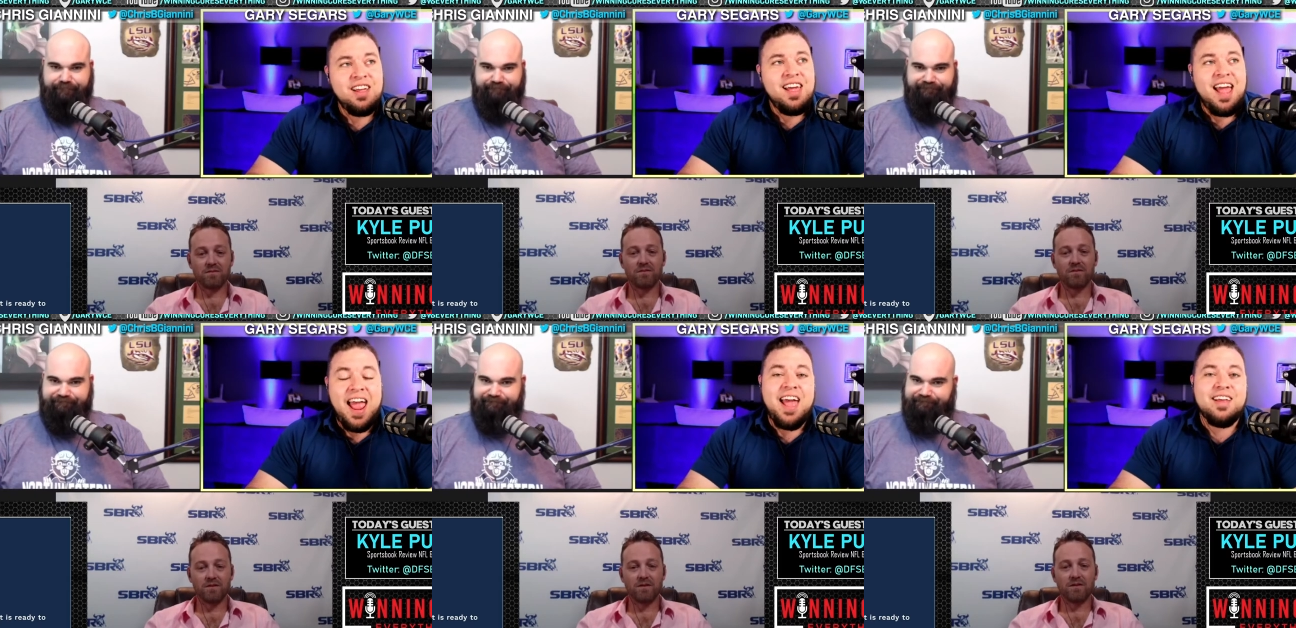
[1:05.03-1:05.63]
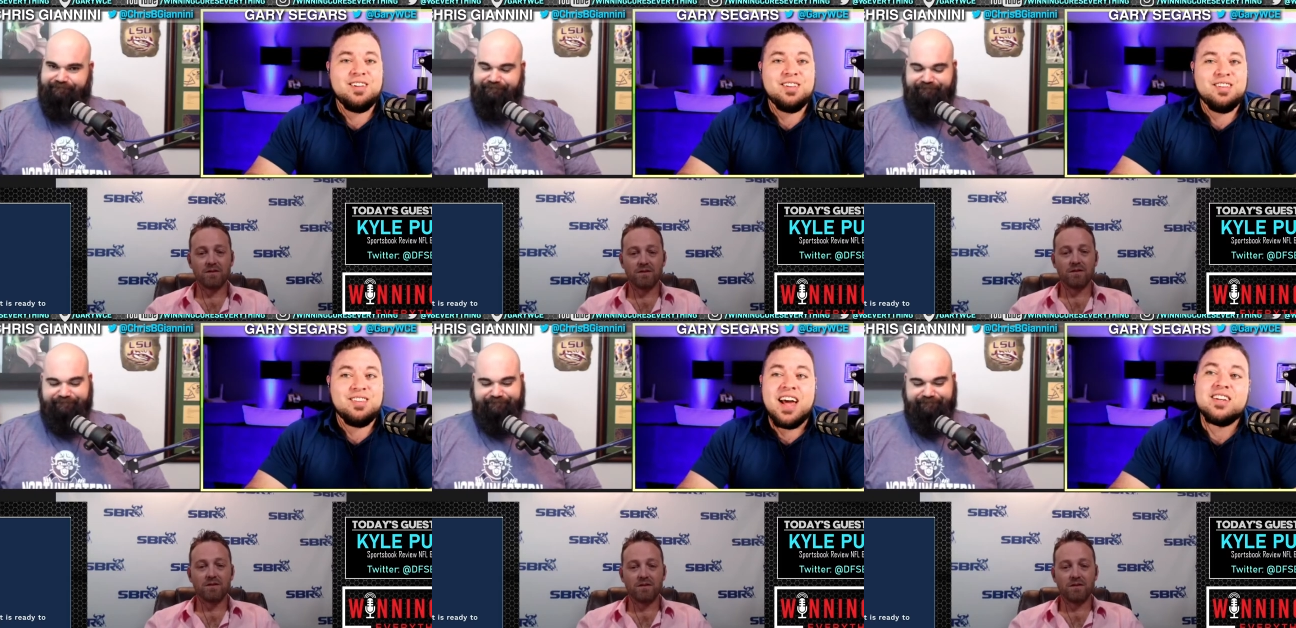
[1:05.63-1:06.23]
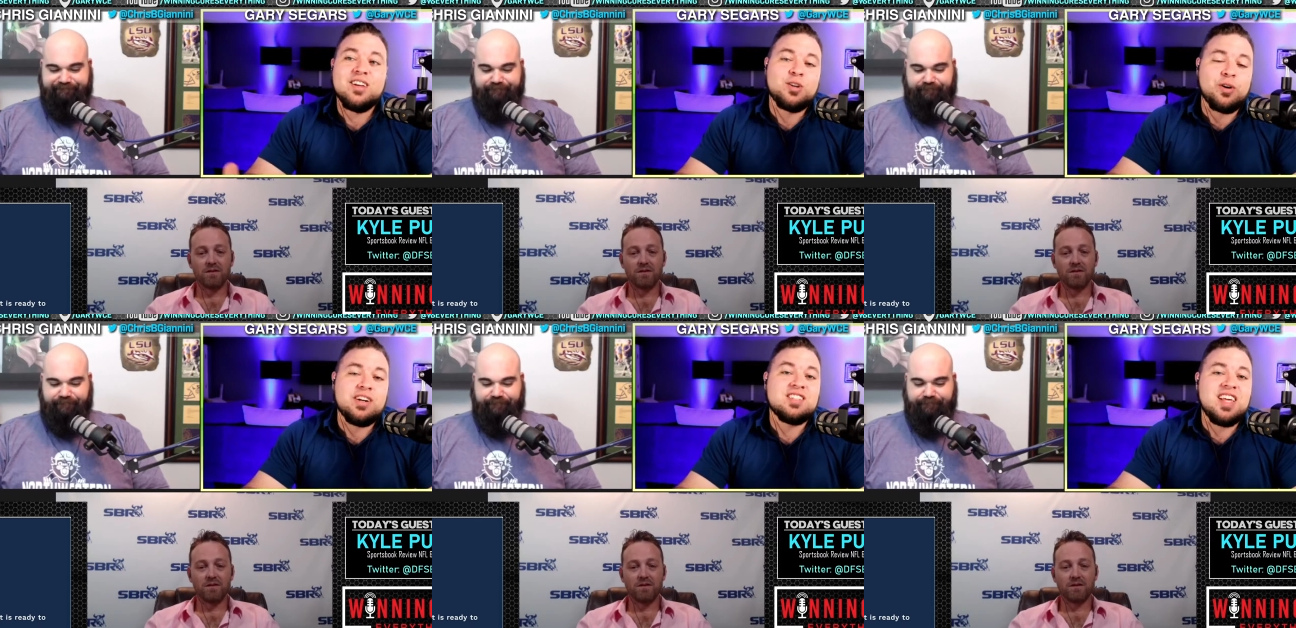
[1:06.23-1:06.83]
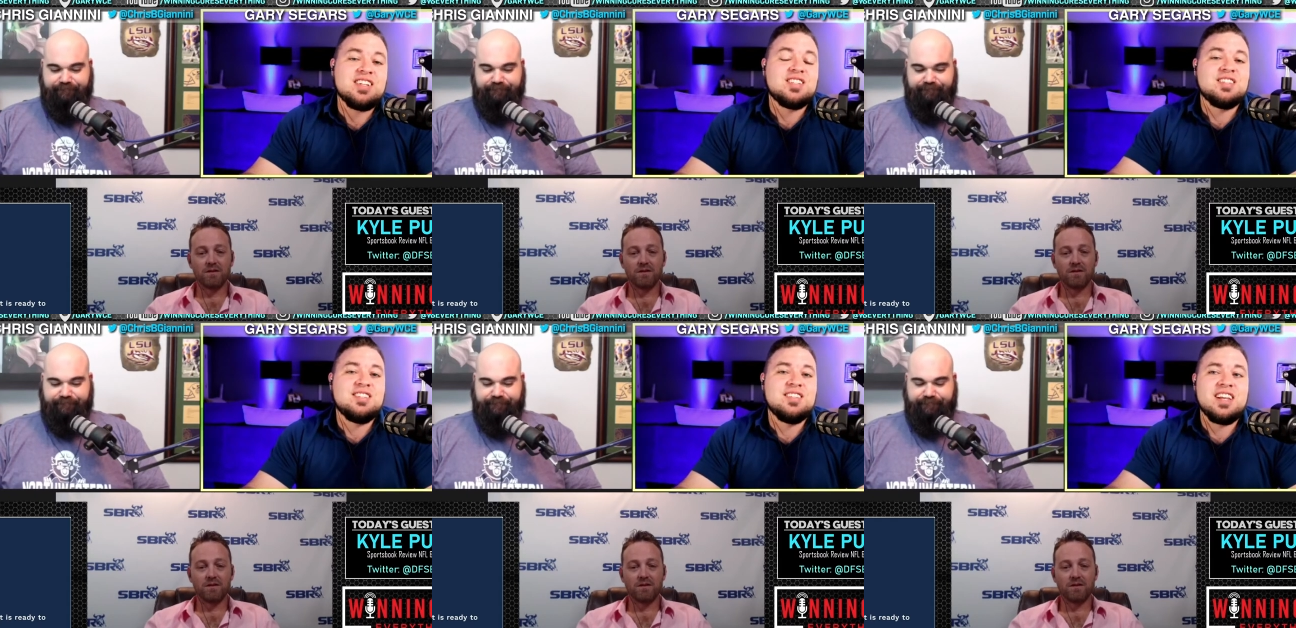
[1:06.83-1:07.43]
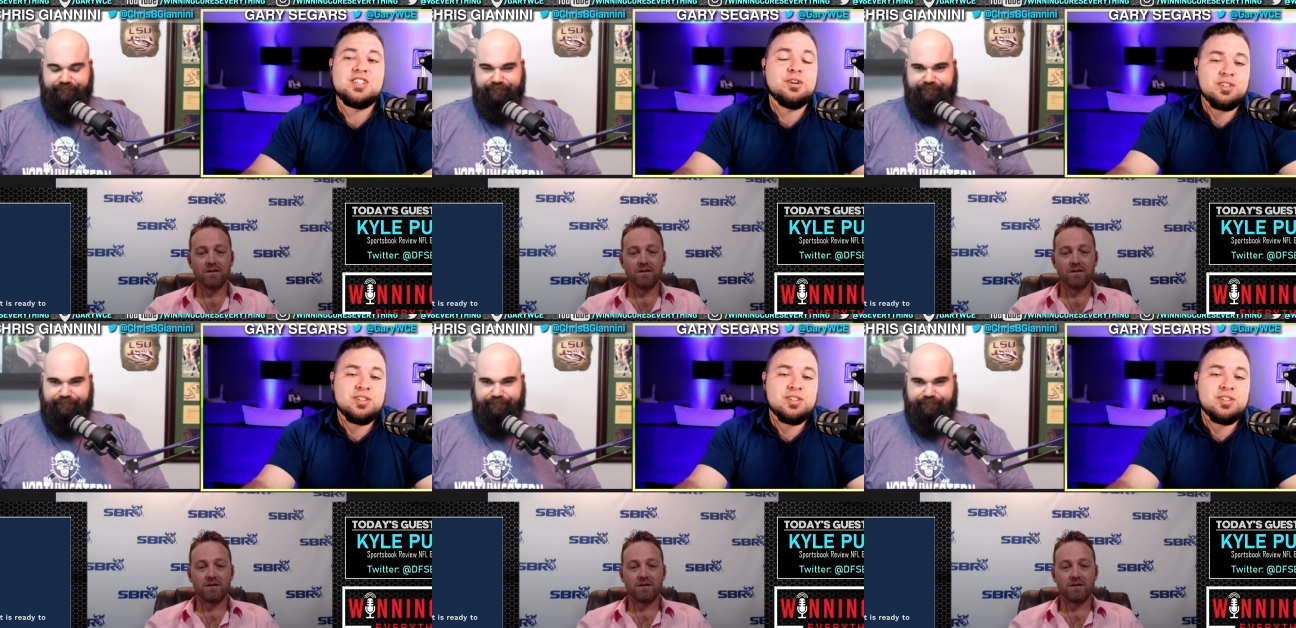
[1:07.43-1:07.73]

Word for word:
Speaker 1: And that, Chris, that's that's your